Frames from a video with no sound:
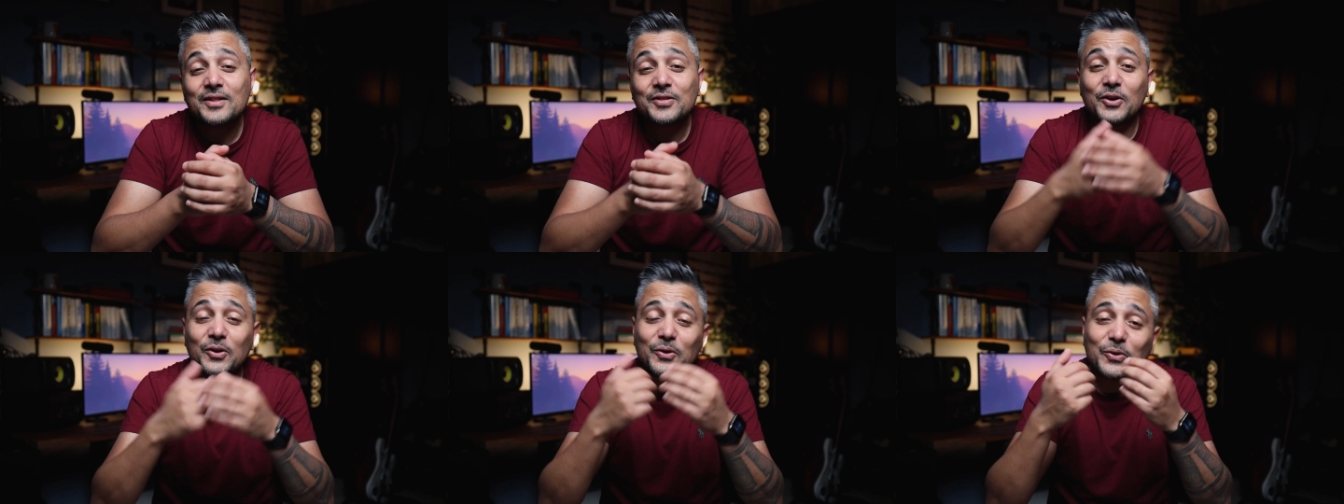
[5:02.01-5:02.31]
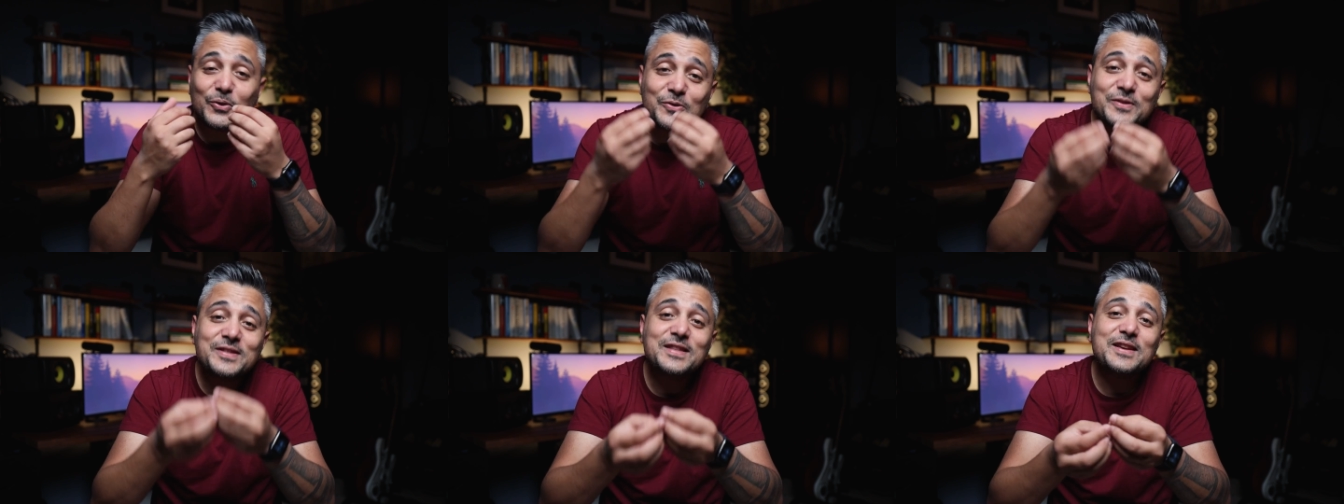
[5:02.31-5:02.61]
The
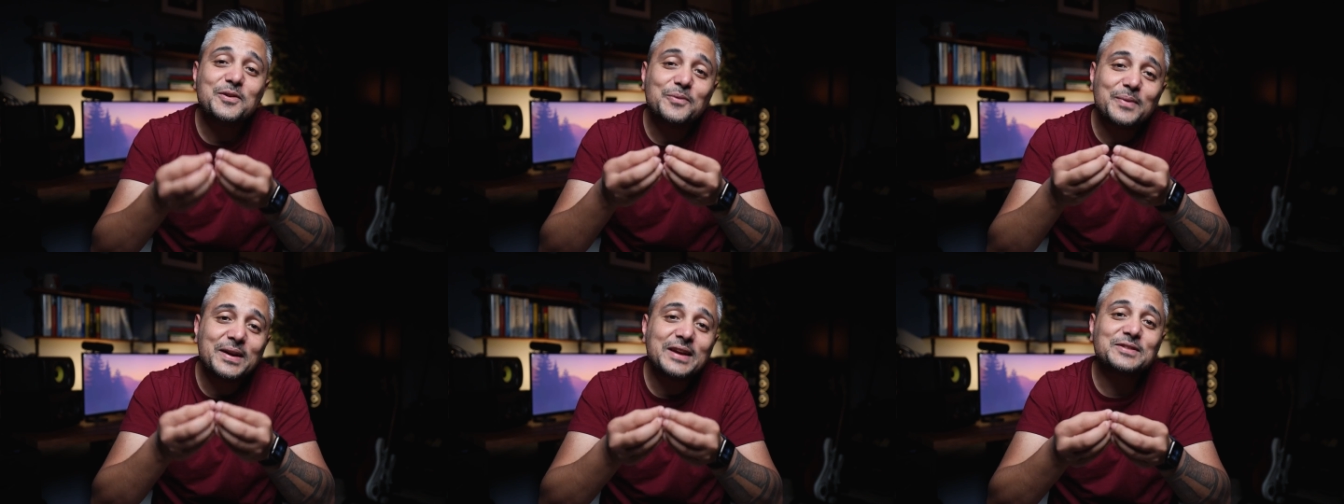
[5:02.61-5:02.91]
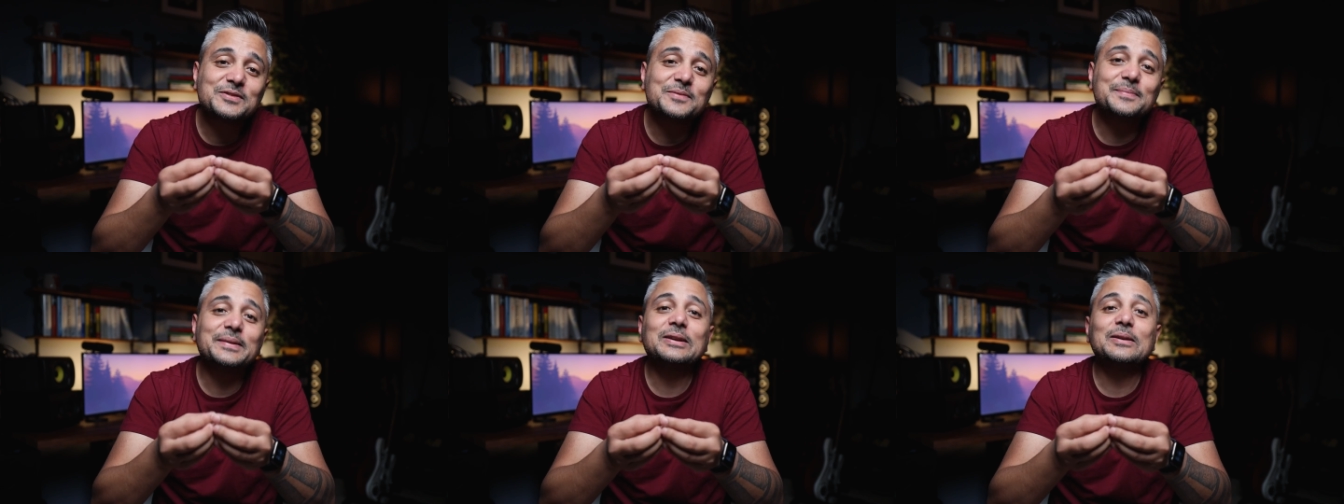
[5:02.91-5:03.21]
only way
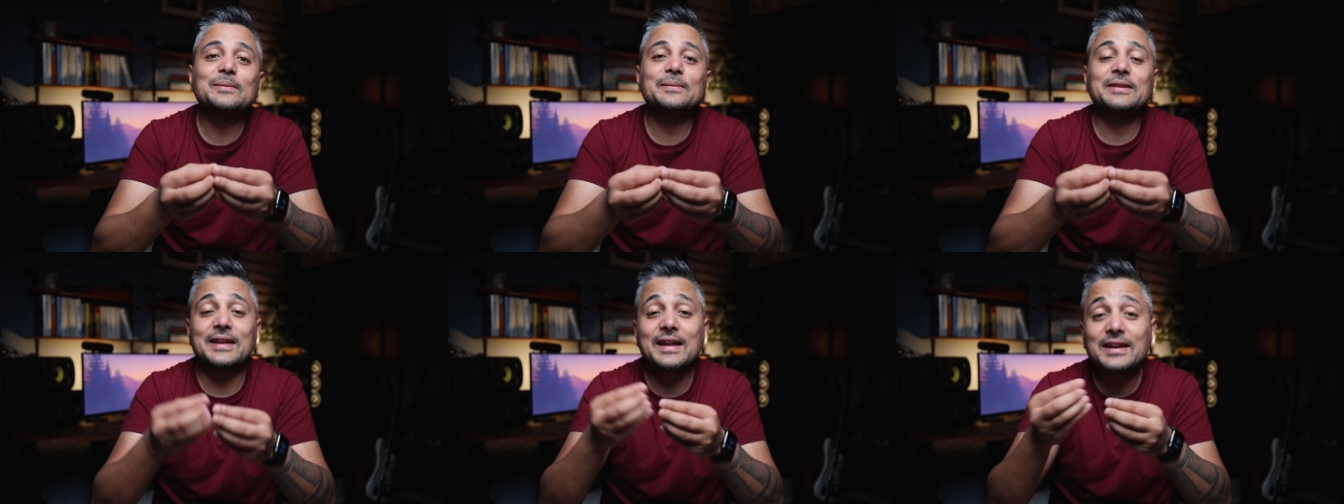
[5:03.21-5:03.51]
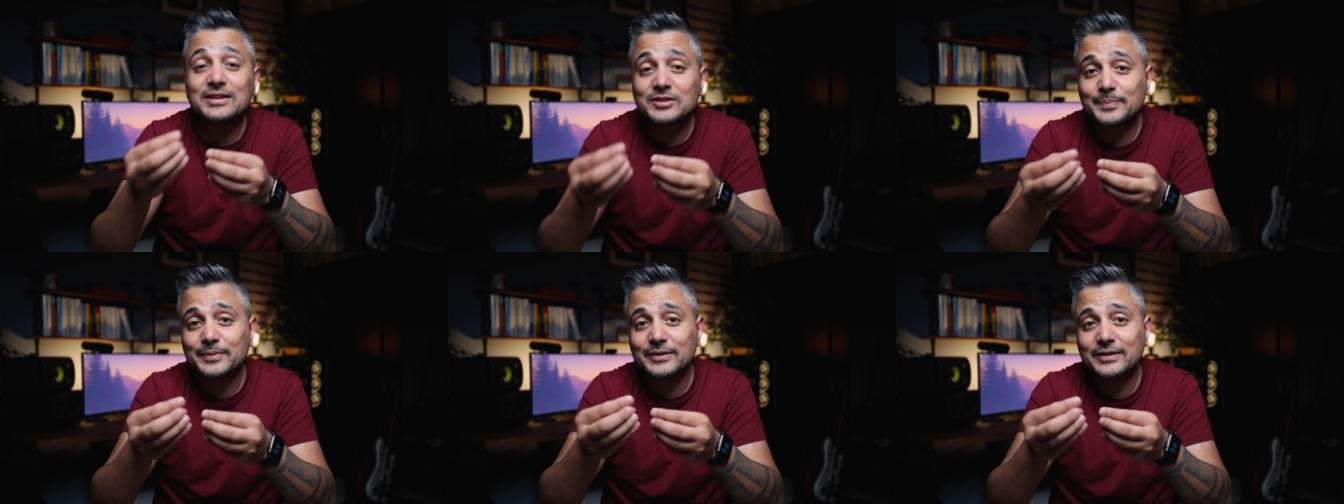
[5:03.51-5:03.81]
to become an
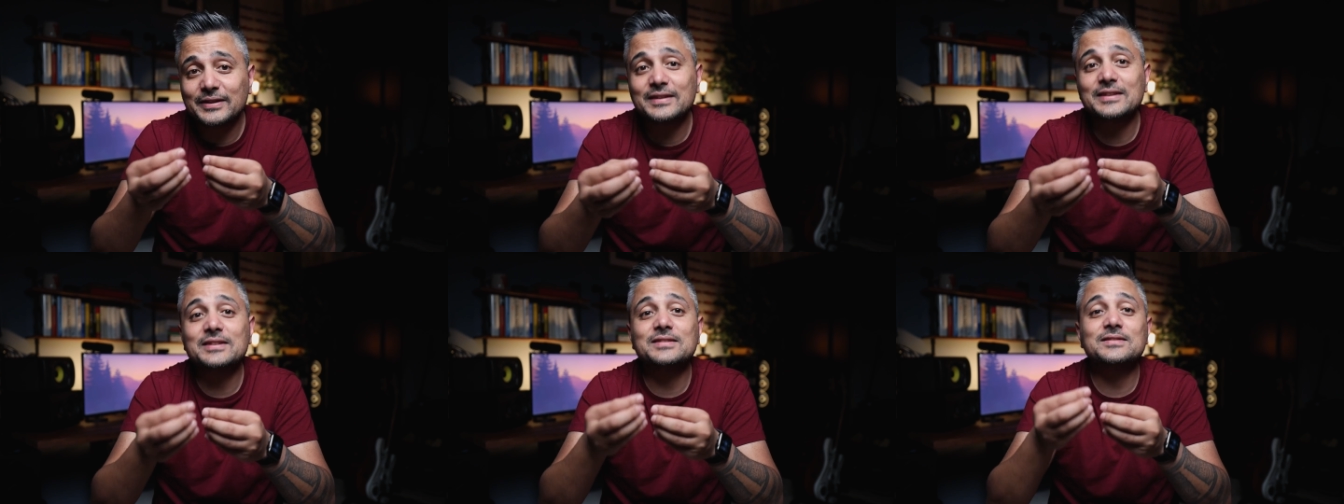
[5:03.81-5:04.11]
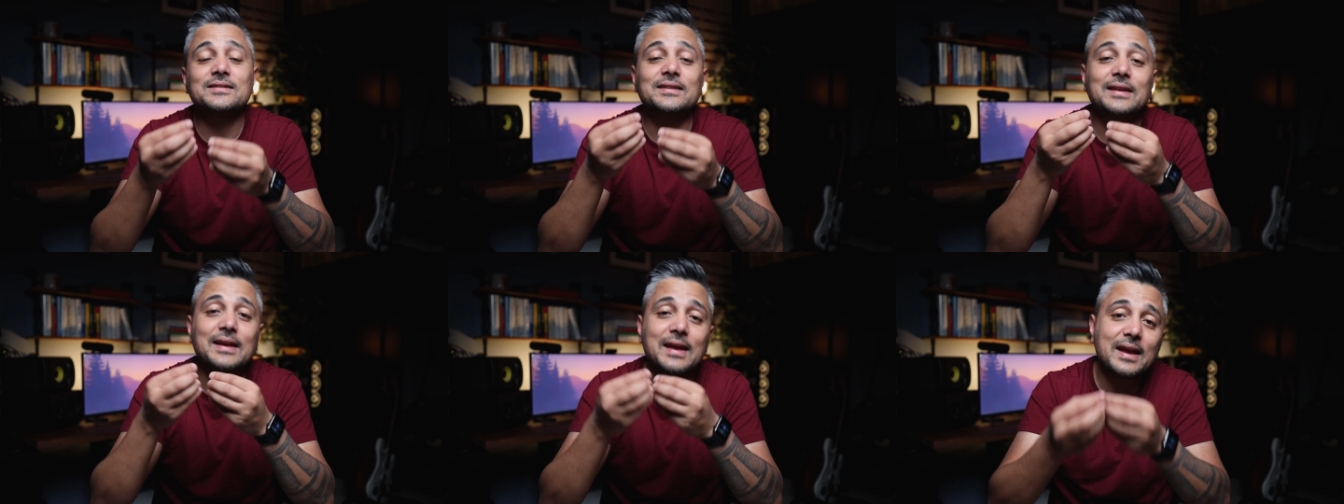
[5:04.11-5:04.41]
expert is
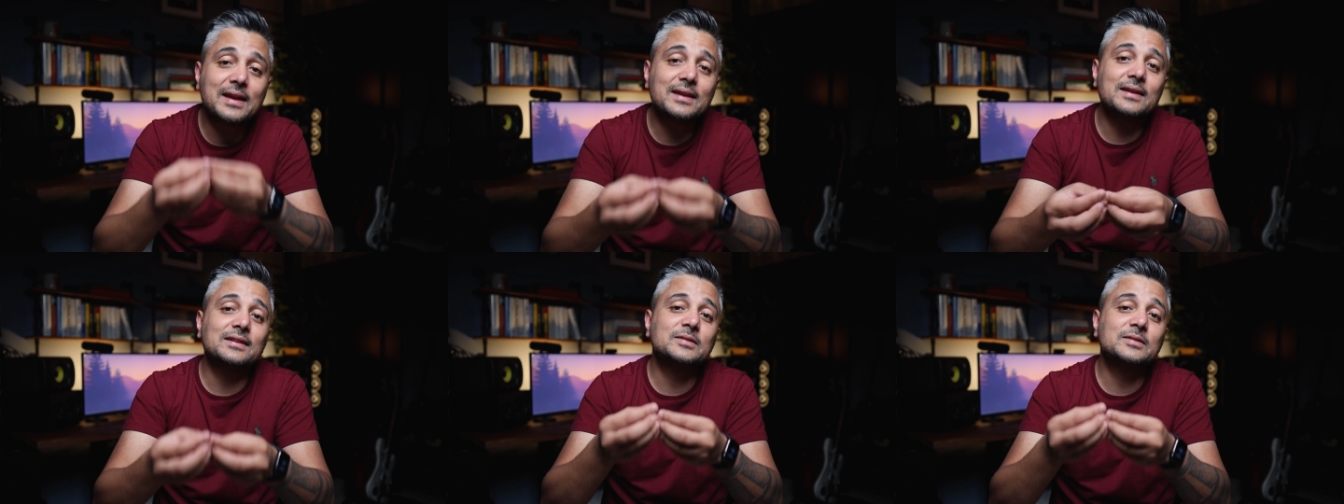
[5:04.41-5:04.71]
to gain